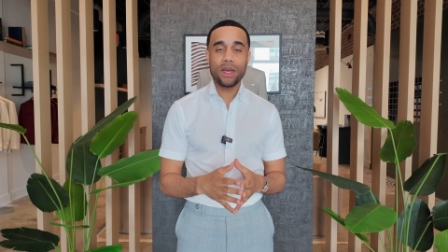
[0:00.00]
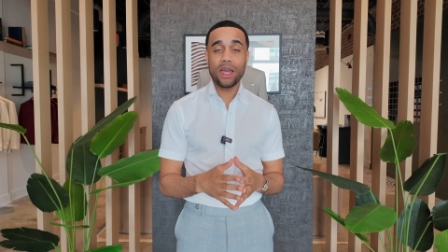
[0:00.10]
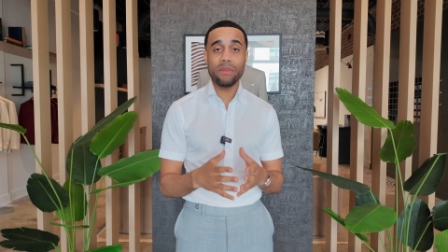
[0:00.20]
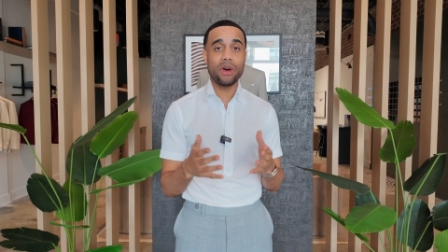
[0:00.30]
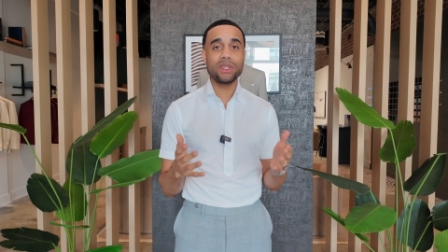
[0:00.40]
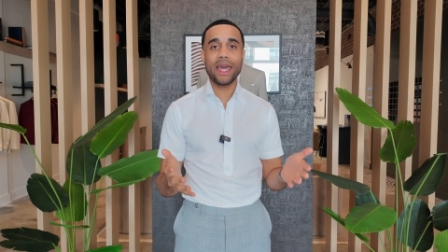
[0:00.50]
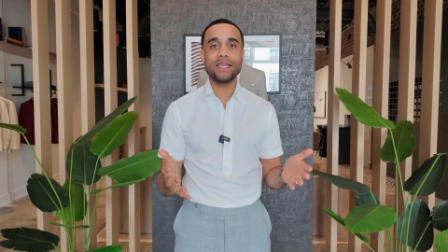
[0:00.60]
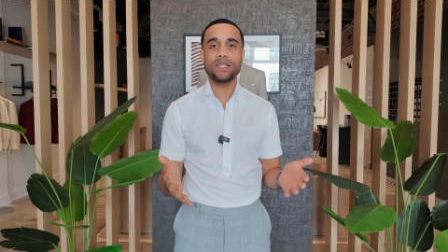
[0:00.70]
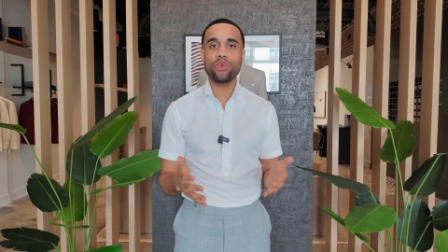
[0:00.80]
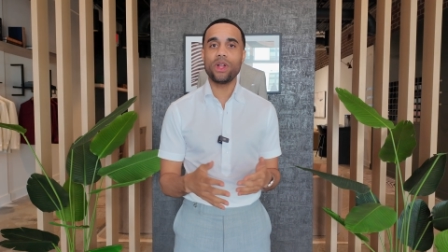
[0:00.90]
in most
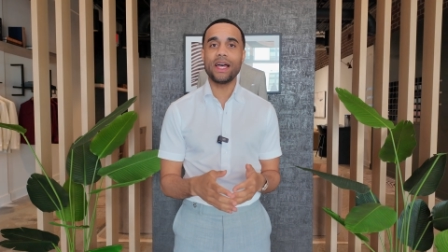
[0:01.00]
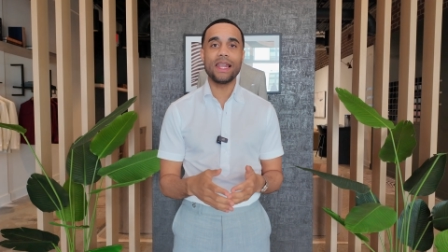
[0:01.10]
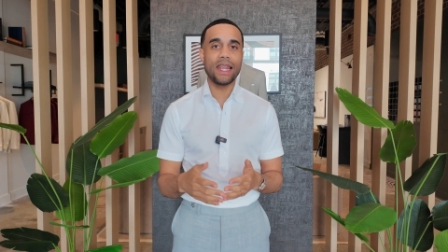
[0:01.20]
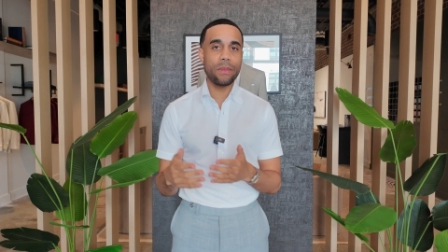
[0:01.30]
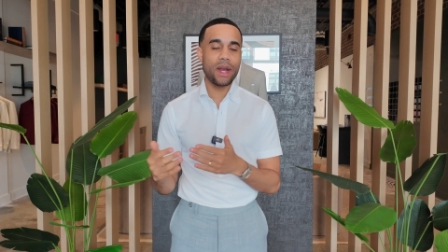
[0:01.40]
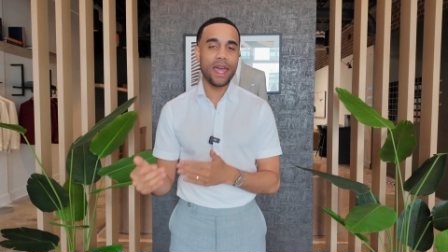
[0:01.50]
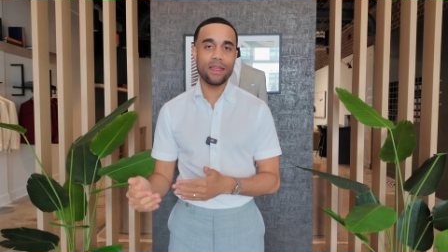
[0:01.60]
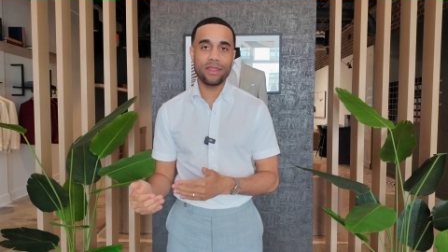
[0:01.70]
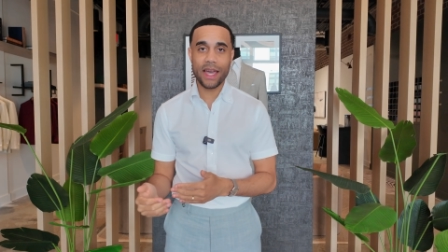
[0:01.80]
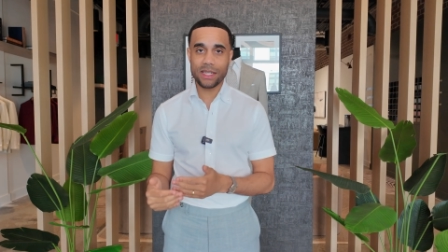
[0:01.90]
cases will
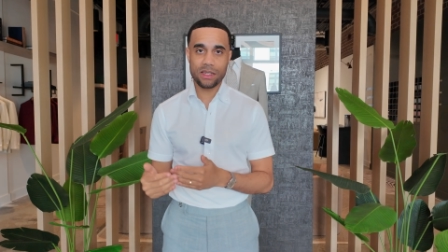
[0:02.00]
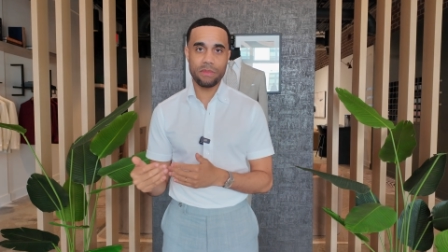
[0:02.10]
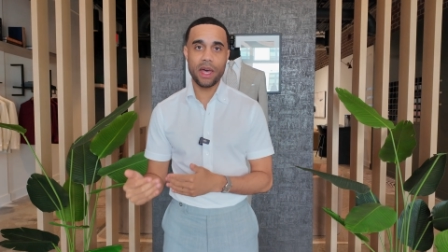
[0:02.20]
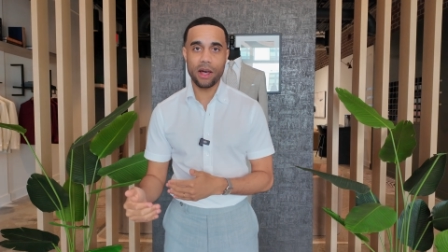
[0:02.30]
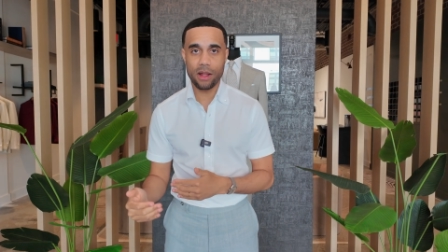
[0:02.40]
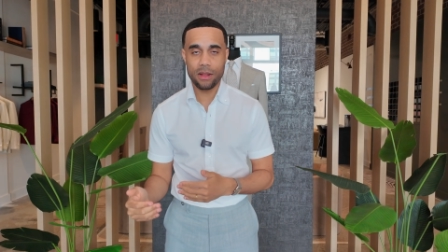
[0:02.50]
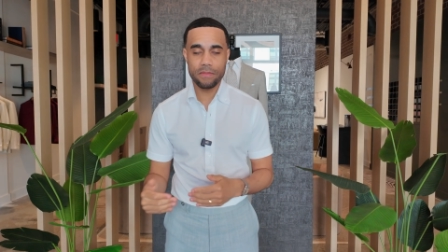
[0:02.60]
eliminate that smell.